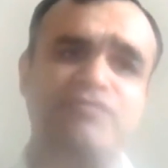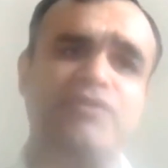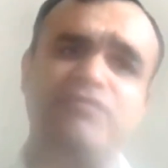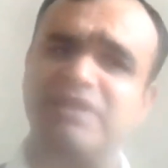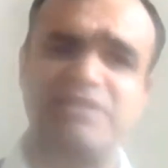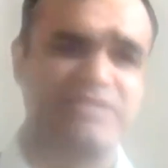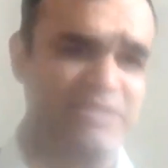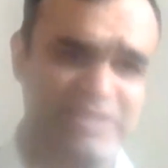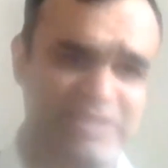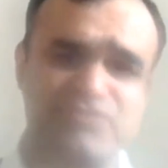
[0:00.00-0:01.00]
for various
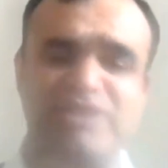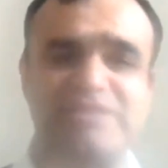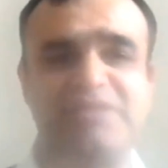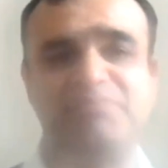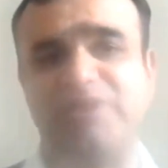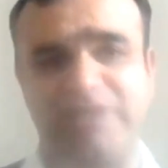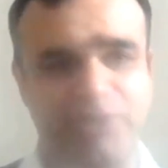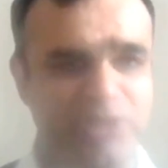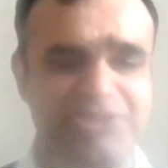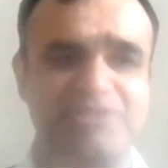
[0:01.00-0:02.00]
constraints. For example,
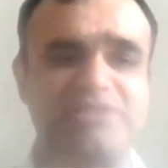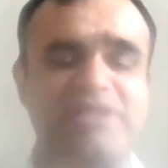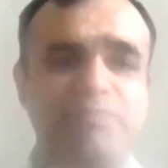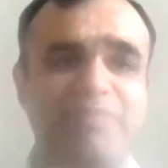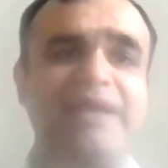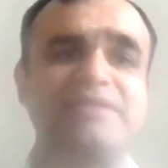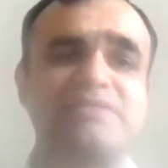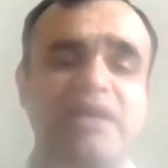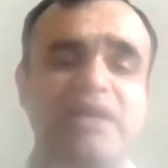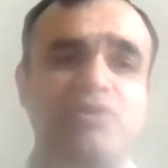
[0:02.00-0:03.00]
regulations, right?
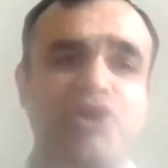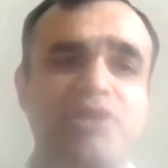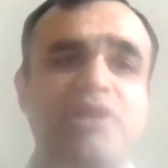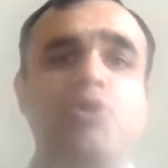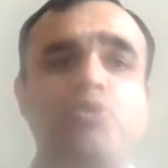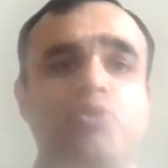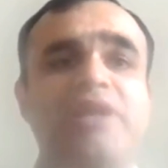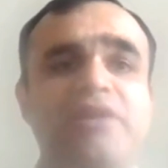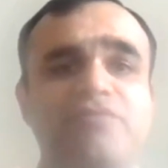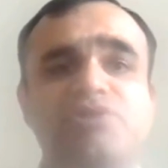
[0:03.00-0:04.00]
Banks are not allowed to
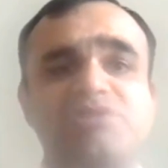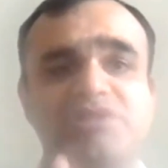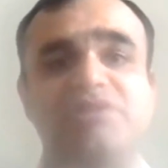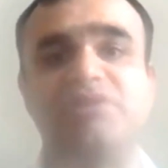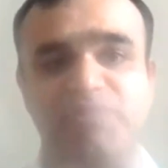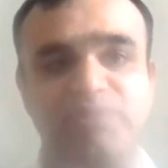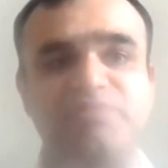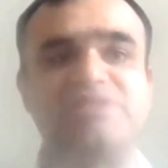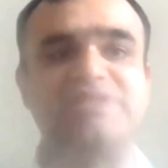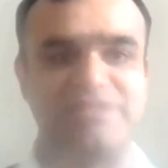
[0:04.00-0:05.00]
lend for certain
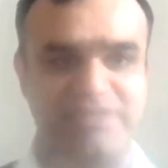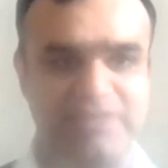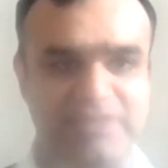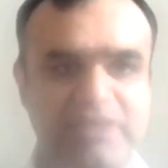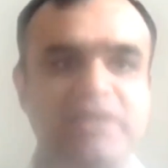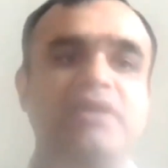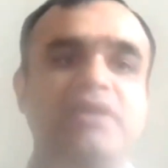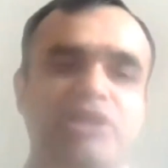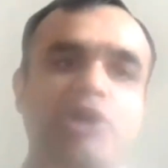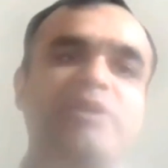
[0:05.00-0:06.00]
purposes.
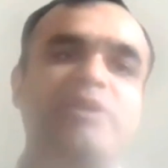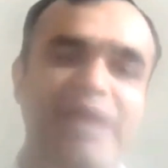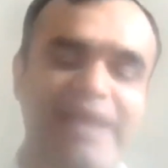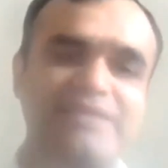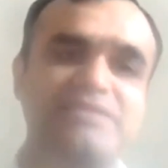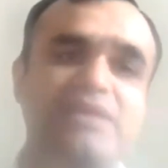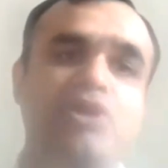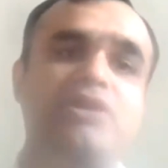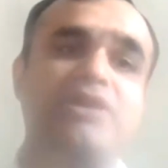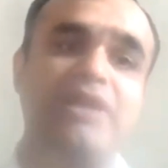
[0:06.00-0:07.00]
Now, when banks are
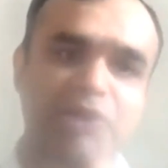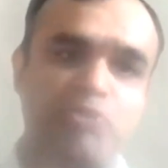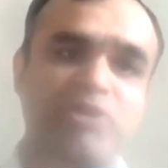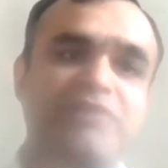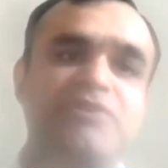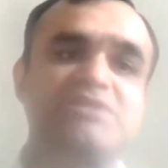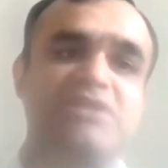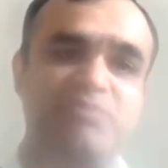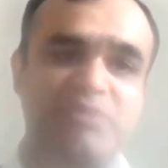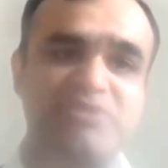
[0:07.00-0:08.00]
not allowed to lend for a
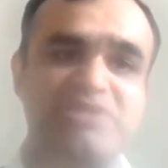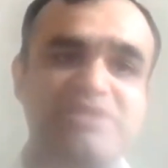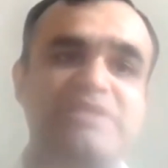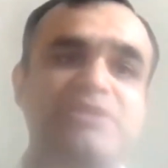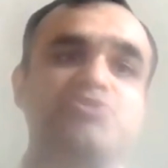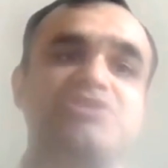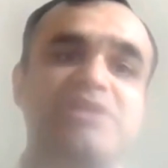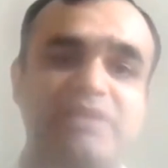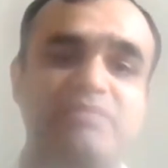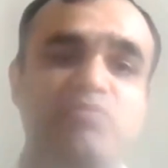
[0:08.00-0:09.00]
certain purposes and you
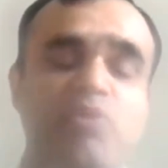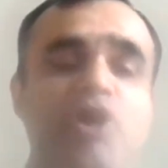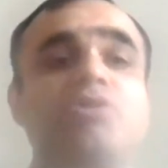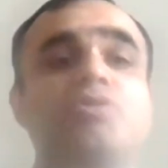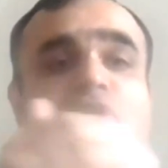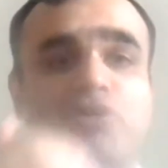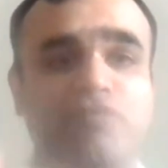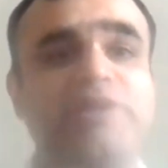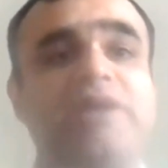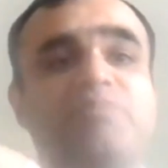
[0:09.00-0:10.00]
still want to borrow
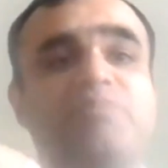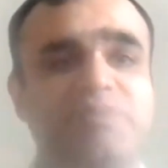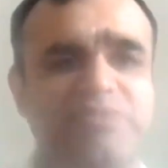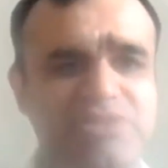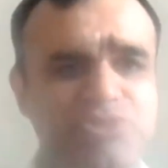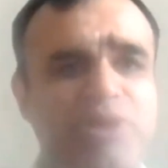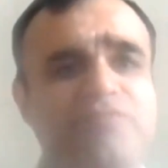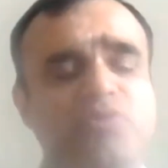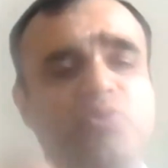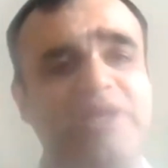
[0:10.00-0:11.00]
for that purpose, you
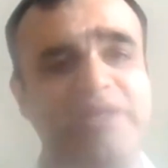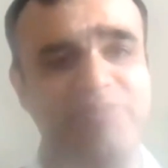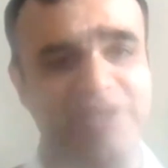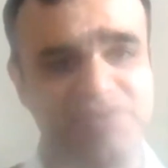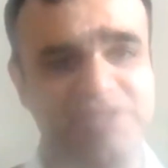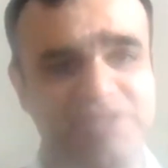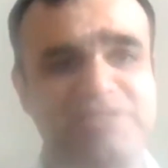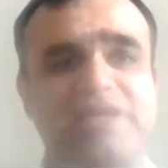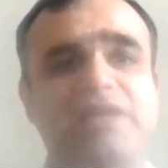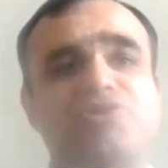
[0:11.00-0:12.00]
have to look at
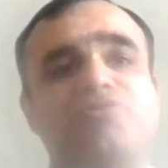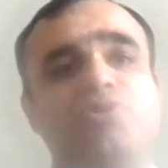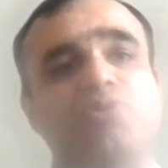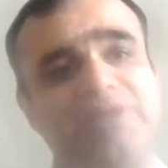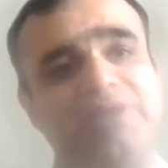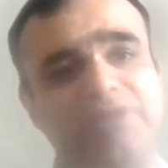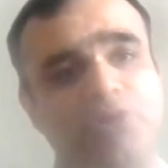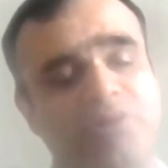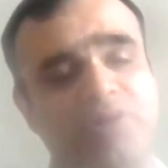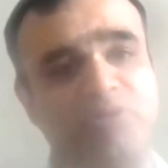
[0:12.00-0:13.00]
NBFCs and you have to look at the
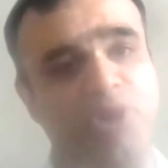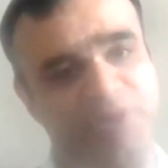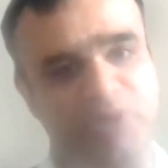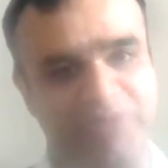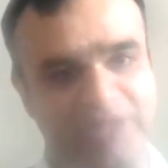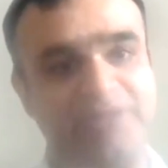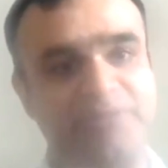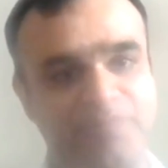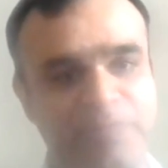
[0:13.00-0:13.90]
corporate bond market.